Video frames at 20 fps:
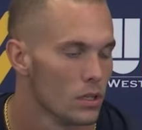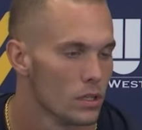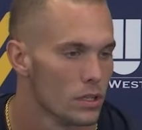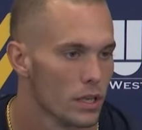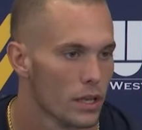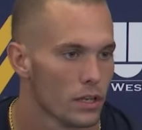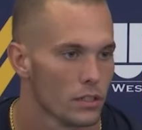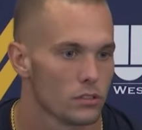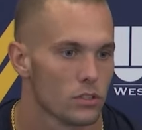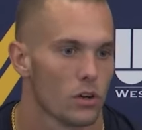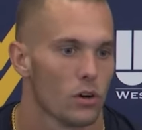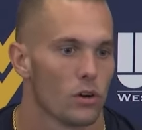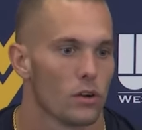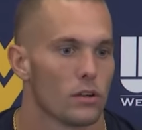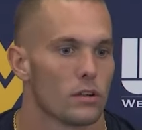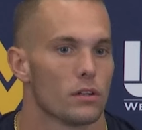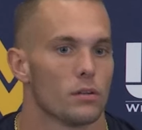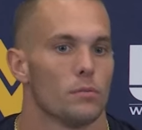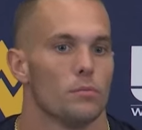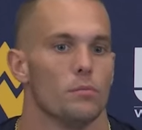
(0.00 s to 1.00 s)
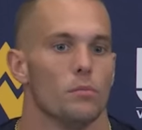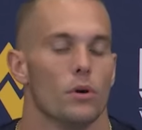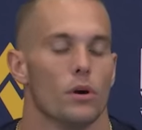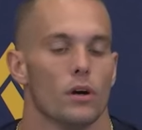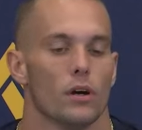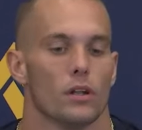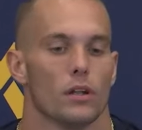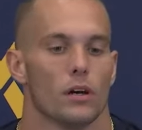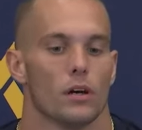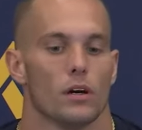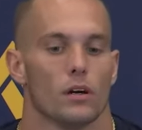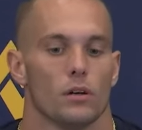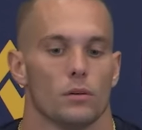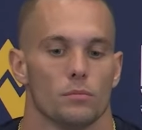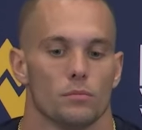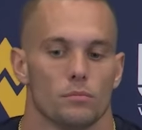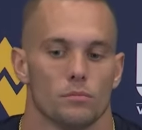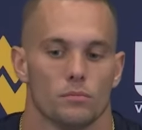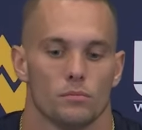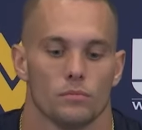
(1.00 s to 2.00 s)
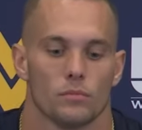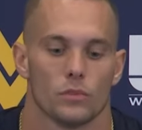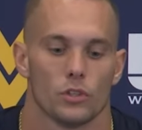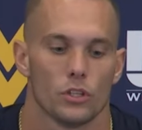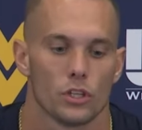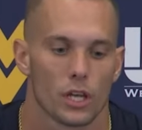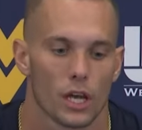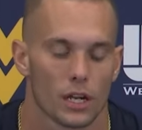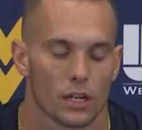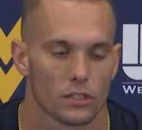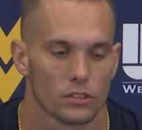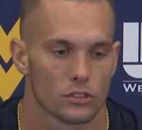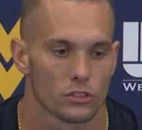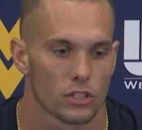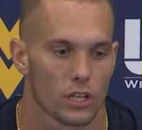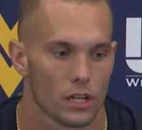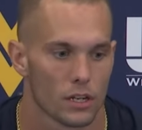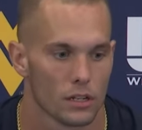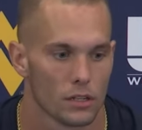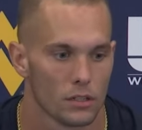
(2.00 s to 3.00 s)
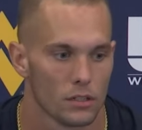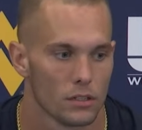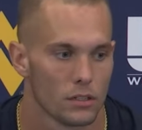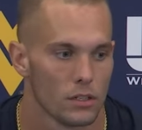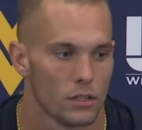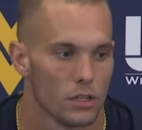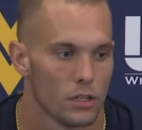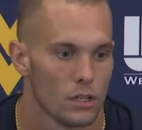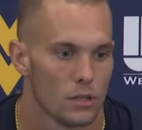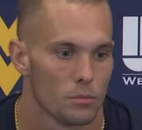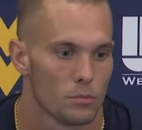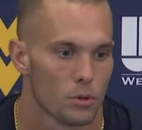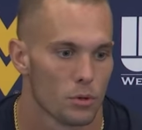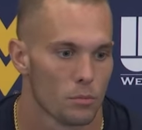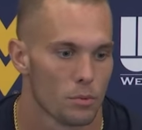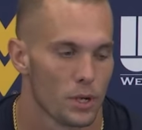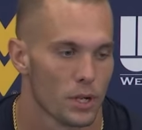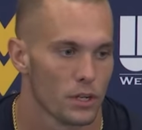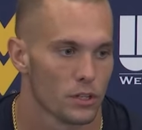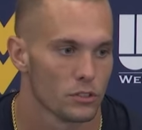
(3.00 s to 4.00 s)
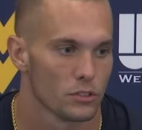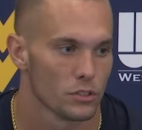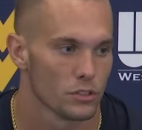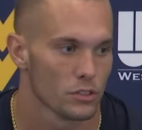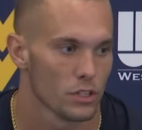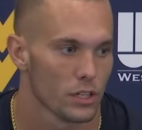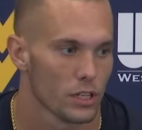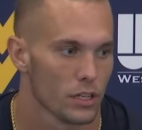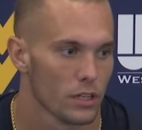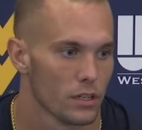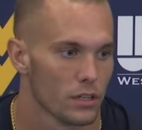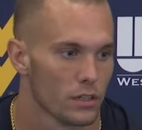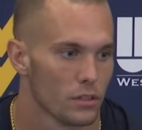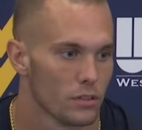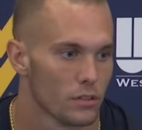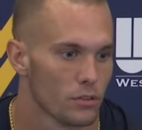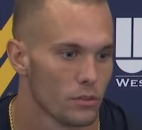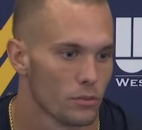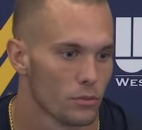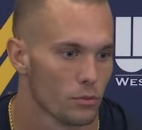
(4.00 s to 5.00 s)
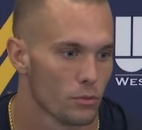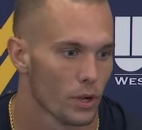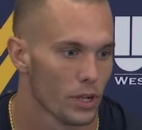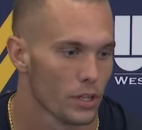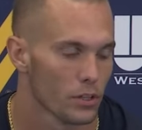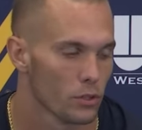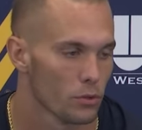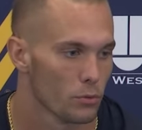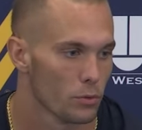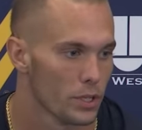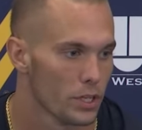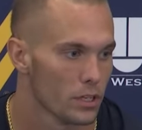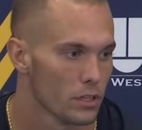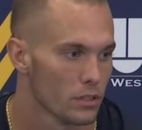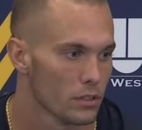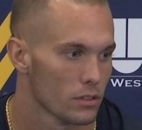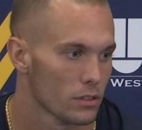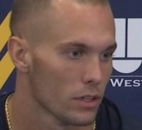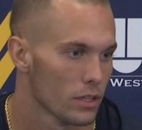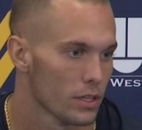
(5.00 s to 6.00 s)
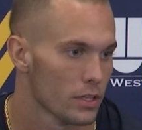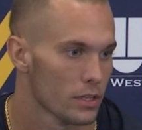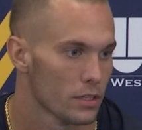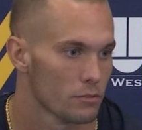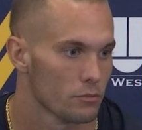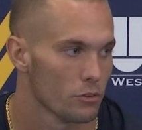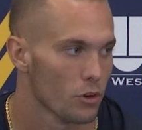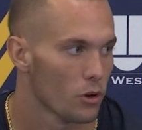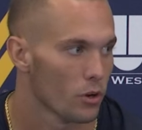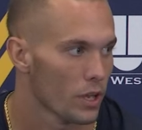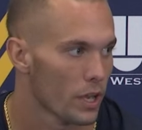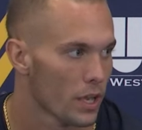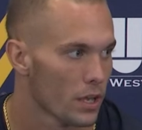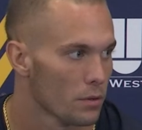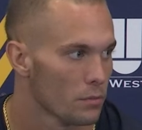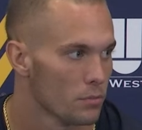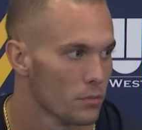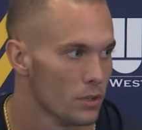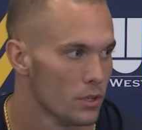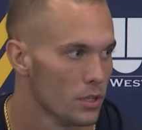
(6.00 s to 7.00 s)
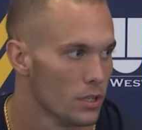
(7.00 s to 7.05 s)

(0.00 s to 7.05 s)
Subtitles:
Yeah, it's hard, but you kind of just got to prepare just like a regular week, like in fall camp.